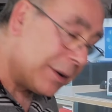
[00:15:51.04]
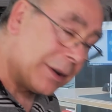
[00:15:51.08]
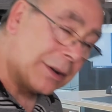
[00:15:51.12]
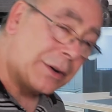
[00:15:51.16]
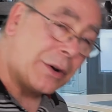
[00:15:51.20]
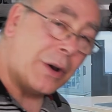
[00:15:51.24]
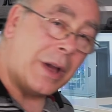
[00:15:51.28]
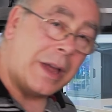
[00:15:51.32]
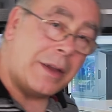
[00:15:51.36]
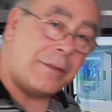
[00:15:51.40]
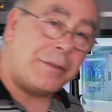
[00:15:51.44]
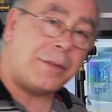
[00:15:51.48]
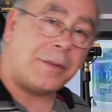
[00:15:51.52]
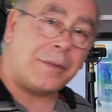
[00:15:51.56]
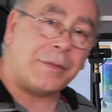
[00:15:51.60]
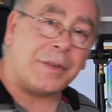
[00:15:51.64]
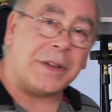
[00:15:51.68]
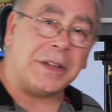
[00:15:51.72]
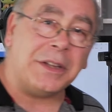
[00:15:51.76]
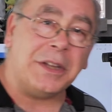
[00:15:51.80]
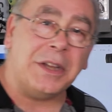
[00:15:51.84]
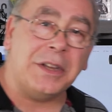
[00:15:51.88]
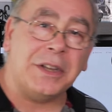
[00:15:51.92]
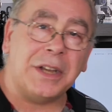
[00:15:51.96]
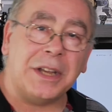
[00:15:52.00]
They've got
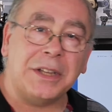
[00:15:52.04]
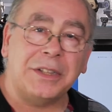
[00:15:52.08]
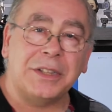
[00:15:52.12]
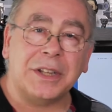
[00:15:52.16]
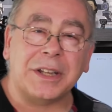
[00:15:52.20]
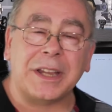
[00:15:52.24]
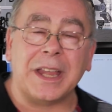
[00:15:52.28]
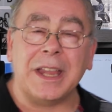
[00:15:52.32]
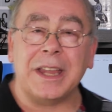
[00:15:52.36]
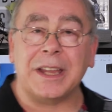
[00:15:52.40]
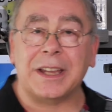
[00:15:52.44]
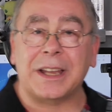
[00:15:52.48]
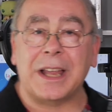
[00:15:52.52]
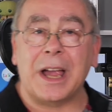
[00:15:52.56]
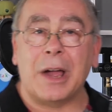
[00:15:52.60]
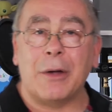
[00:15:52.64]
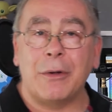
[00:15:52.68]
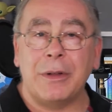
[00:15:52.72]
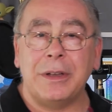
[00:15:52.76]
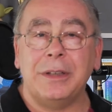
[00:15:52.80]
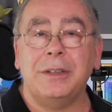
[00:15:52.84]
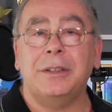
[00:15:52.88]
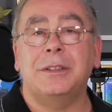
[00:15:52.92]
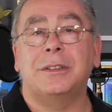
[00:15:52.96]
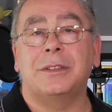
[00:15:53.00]
everything you need to get
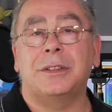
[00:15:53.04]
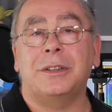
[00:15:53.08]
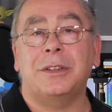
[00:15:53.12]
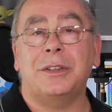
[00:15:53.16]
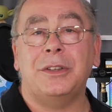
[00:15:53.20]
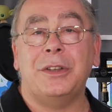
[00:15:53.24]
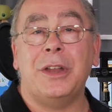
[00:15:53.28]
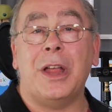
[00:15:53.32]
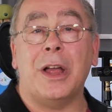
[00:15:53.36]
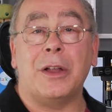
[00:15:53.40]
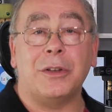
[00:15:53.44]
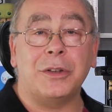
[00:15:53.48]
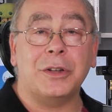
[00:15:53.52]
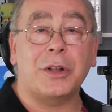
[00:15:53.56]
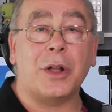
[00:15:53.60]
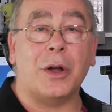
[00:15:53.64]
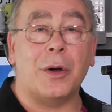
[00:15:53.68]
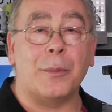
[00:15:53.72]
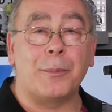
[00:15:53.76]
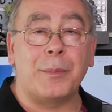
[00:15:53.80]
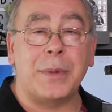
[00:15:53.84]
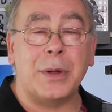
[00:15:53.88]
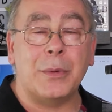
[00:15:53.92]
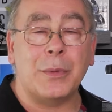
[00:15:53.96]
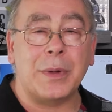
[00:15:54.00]
going. You know, you've
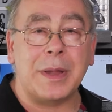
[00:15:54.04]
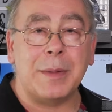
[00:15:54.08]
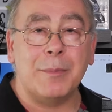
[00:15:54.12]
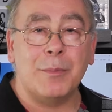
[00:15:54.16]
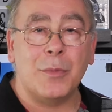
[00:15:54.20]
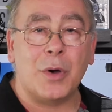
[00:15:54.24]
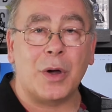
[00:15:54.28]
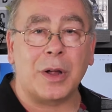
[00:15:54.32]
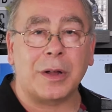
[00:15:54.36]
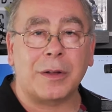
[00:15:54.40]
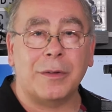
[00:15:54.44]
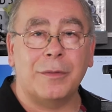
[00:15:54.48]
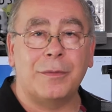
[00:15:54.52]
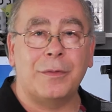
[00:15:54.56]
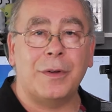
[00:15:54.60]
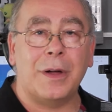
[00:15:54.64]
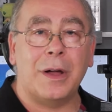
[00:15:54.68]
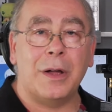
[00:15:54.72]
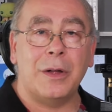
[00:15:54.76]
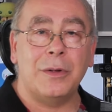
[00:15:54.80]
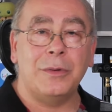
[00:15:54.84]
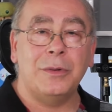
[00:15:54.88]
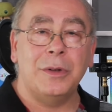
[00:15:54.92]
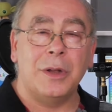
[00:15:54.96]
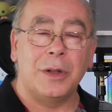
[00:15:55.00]
got a built-in
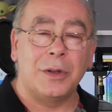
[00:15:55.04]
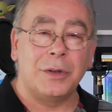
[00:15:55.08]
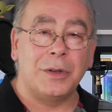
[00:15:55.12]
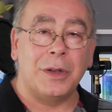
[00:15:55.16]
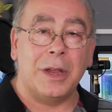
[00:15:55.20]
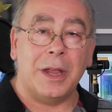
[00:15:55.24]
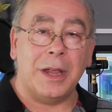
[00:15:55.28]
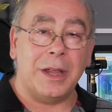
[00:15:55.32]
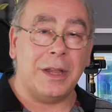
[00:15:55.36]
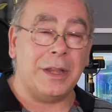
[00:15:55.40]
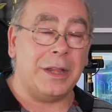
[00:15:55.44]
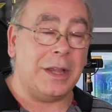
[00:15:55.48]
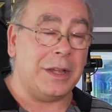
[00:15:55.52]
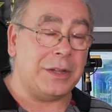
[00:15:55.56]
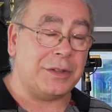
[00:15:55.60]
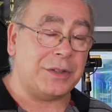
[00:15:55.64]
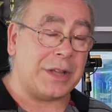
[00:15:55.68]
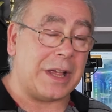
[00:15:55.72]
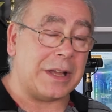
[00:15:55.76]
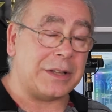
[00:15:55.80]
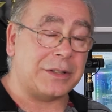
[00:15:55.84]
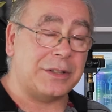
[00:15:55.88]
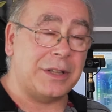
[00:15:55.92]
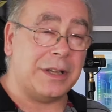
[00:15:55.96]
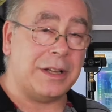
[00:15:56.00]
microphone.
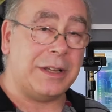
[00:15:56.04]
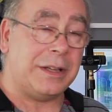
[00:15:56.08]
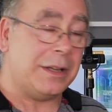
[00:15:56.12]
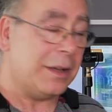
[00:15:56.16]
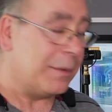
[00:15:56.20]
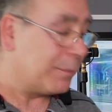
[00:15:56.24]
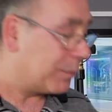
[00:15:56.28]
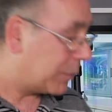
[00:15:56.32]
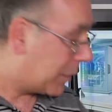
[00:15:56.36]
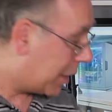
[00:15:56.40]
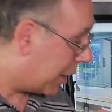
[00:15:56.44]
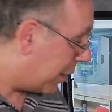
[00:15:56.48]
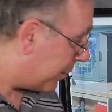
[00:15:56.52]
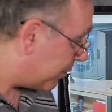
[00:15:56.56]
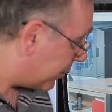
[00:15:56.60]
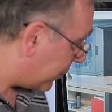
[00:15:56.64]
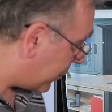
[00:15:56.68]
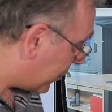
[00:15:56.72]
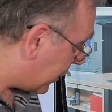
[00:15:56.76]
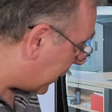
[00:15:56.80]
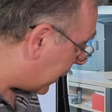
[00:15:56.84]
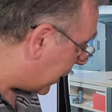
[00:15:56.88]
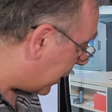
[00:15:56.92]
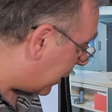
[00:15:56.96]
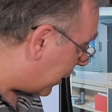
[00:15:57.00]
It's actually
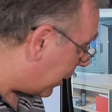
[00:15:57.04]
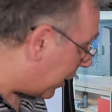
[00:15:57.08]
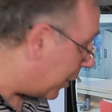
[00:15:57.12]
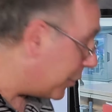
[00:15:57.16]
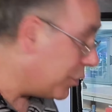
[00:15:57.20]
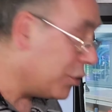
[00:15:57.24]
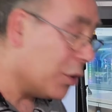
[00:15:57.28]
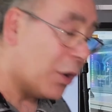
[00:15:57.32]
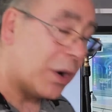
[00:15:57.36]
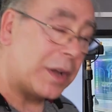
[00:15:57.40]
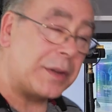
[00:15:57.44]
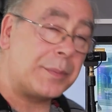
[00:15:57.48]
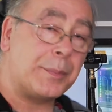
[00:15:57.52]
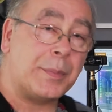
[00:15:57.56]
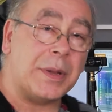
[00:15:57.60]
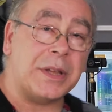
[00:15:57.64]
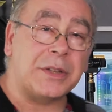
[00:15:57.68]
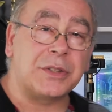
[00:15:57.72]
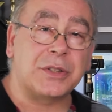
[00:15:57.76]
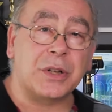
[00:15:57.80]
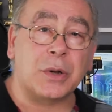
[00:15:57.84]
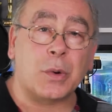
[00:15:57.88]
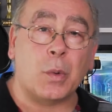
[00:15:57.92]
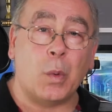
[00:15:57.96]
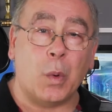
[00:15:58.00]
nice
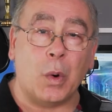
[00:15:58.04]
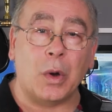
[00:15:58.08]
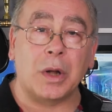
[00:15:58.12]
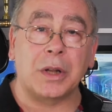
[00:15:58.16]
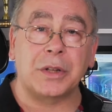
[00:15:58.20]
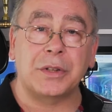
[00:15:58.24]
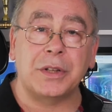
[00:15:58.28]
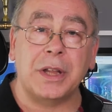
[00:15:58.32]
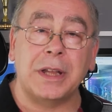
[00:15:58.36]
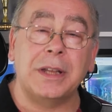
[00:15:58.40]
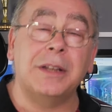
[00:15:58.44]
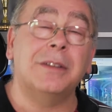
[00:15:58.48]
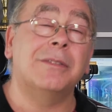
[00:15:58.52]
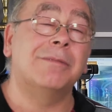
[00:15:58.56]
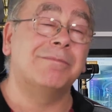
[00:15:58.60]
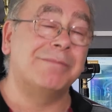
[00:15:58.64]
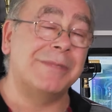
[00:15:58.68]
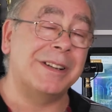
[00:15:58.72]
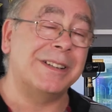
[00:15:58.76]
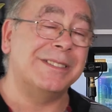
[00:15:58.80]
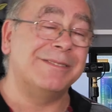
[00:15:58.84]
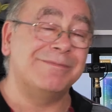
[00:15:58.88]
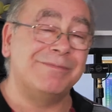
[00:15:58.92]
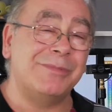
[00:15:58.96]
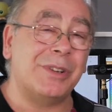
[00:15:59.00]
picture quality.
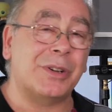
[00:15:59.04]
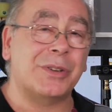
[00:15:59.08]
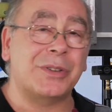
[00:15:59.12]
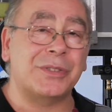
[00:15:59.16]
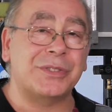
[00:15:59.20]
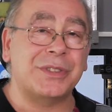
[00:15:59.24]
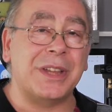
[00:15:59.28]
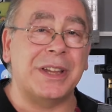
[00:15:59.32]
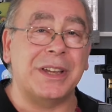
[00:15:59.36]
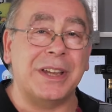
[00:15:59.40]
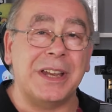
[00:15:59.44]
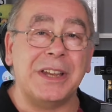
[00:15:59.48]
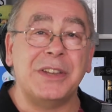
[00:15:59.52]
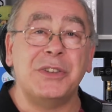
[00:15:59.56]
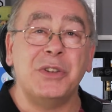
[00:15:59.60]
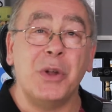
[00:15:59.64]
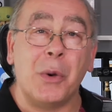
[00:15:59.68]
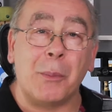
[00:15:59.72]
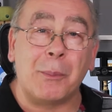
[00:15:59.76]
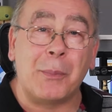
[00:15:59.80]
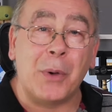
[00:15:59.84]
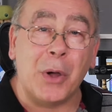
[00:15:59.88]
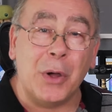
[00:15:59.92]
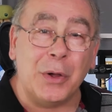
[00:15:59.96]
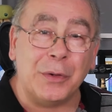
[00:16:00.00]
Like I said, it's
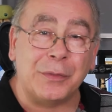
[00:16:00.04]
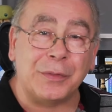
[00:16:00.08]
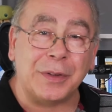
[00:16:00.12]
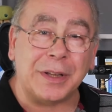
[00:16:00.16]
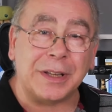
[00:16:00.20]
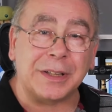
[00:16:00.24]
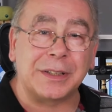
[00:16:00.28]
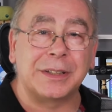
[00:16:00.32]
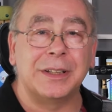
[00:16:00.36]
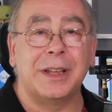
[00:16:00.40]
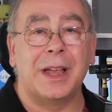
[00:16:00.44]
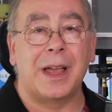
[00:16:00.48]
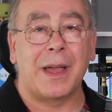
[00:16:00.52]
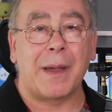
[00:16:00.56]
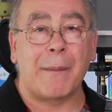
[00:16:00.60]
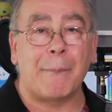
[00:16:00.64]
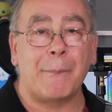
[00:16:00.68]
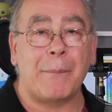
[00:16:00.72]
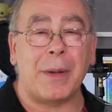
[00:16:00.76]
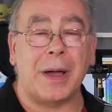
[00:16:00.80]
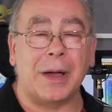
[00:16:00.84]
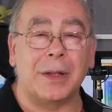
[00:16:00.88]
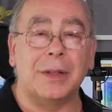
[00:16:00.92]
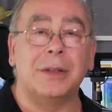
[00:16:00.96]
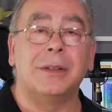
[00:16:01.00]
not perfect,
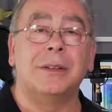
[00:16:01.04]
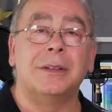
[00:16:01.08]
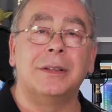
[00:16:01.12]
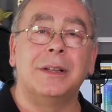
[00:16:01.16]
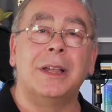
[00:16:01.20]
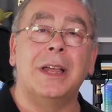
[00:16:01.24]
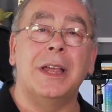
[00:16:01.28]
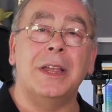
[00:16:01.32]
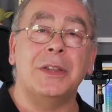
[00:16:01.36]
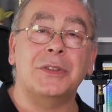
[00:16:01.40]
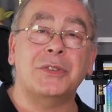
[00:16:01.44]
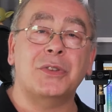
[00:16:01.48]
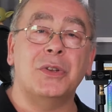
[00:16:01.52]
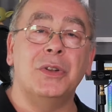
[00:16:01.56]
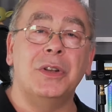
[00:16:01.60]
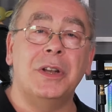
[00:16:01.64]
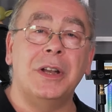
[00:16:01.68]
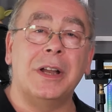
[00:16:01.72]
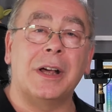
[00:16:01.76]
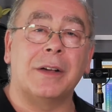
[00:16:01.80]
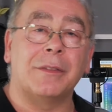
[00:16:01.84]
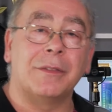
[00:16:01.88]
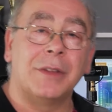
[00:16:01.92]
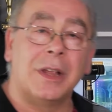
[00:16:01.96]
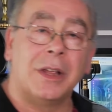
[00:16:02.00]
but it's good
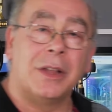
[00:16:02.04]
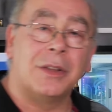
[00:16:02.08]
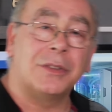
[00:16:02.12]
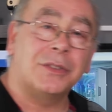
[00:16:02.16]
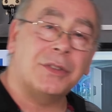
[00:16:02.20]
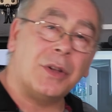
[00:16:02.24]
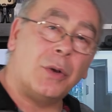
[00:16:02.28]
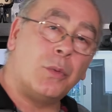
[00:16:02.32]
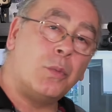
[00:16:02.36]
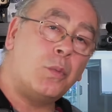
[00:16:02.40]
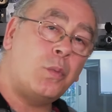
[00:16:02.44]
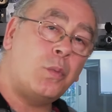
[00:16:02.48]
enough. So